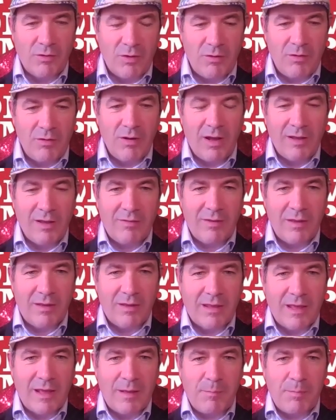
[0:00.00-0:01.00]

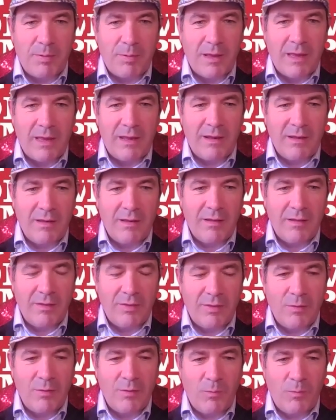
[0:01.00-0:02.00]
united campaign
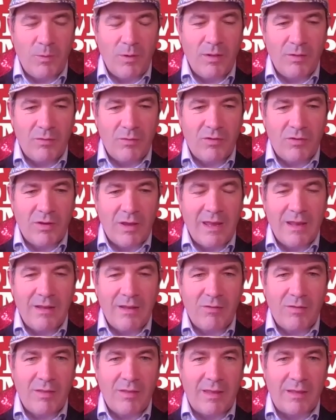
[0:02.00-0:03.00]
that will
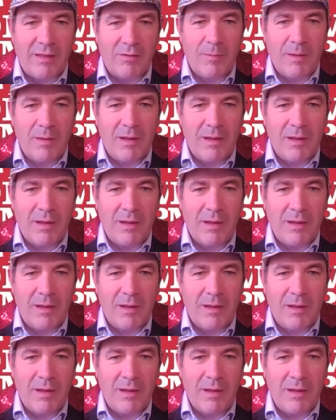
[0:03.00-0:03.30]
change things?